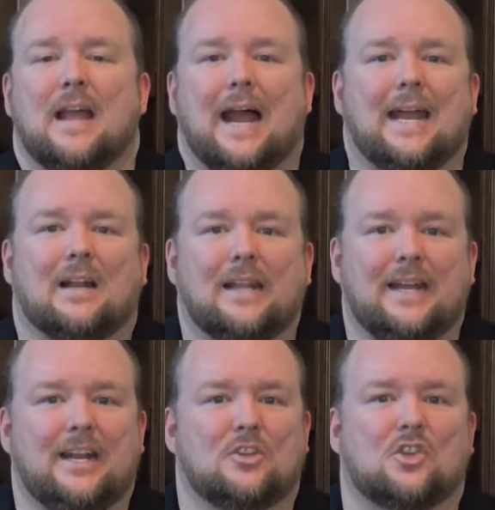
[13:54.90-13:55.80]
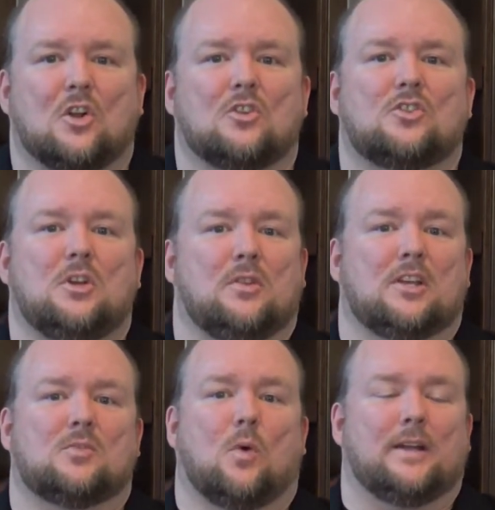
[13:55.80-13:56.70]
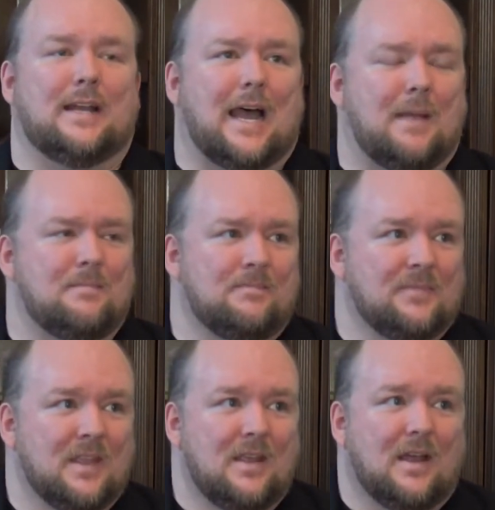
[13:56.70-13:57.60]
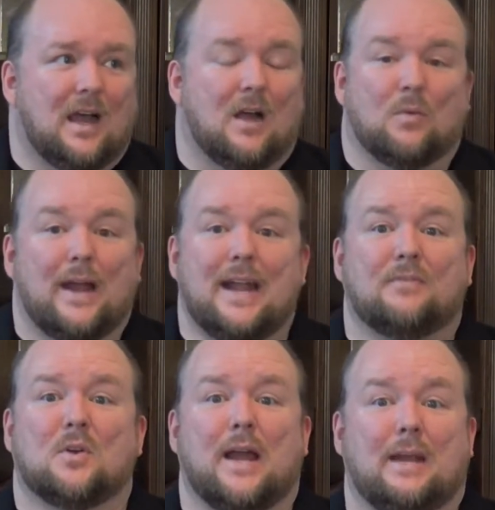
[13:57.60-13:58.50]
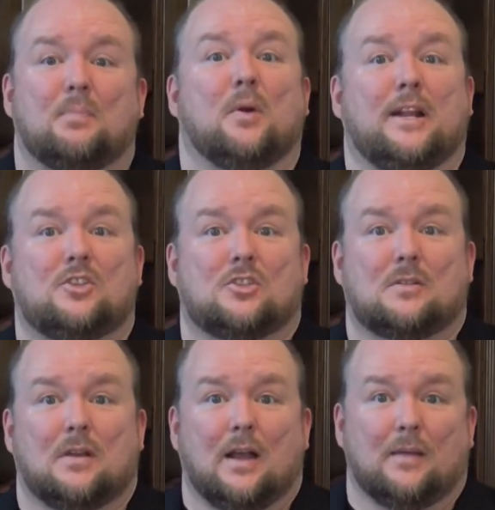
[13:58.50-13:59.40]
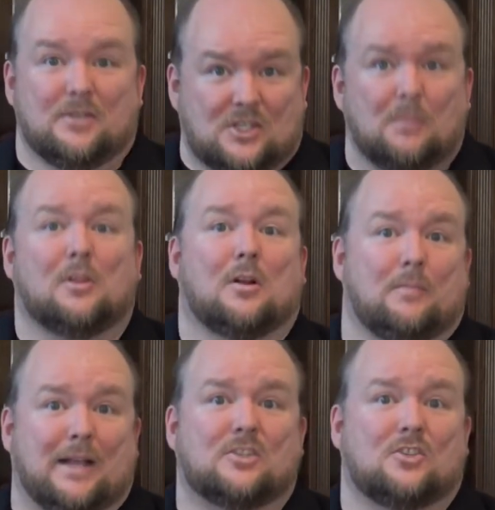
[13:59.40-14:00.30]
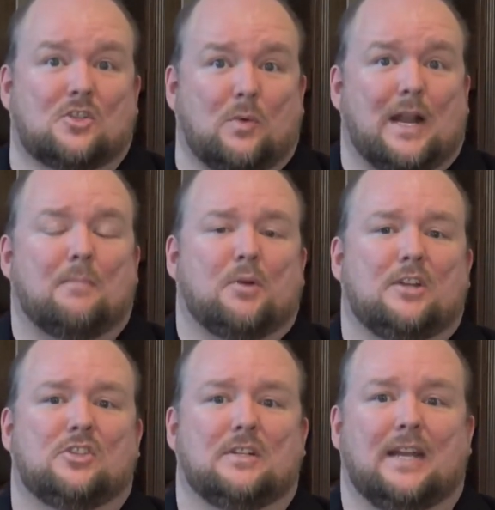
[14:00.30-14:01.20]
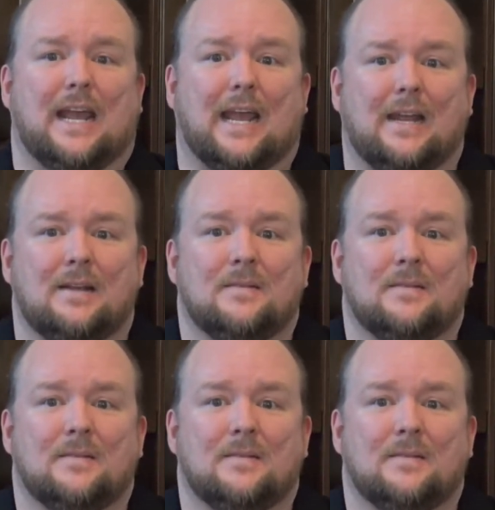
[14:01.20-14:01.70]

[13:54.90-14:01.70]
I had a lady at church do this one time, uh, right after I had preached a similar message to what I'm preaching today.